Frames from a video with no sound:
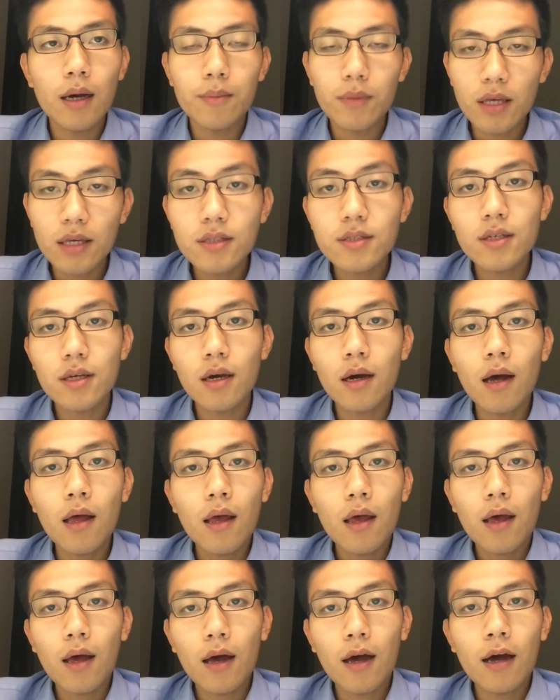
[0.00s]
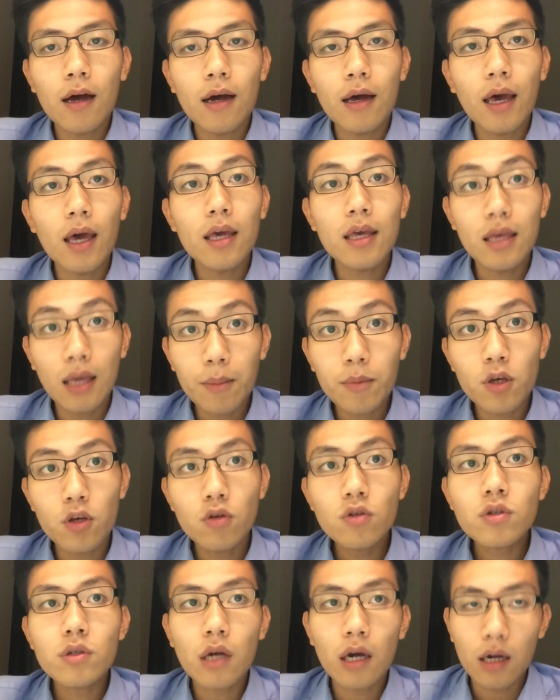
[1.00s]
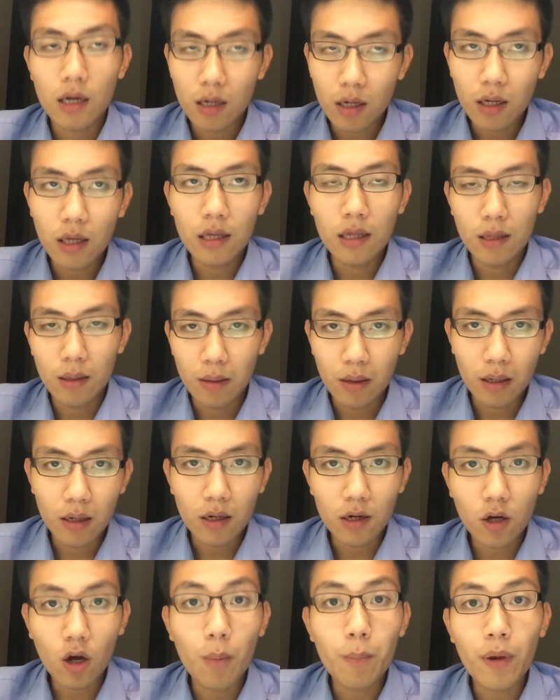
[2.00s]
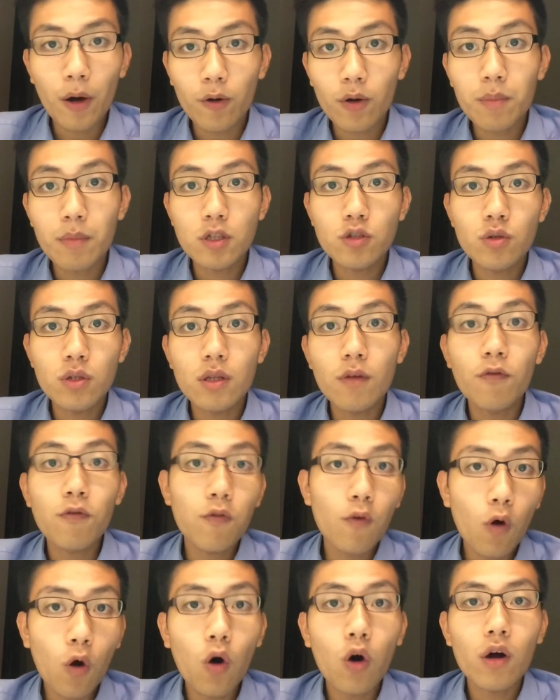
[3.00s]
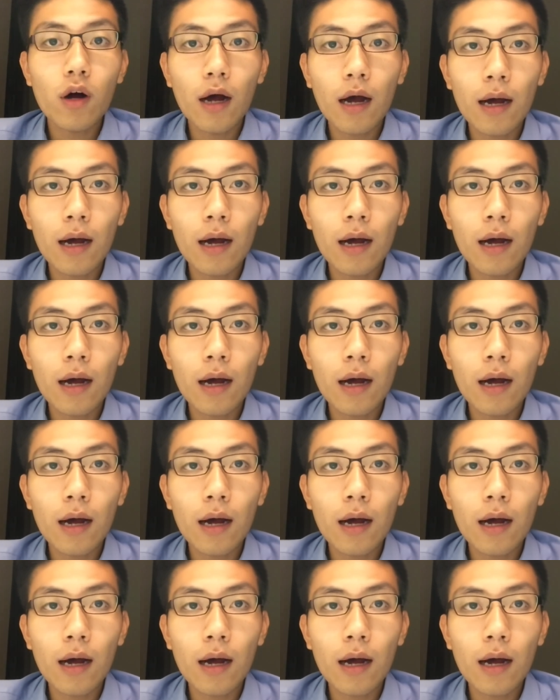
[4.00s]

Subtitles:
easier EMQs, comparing between the 4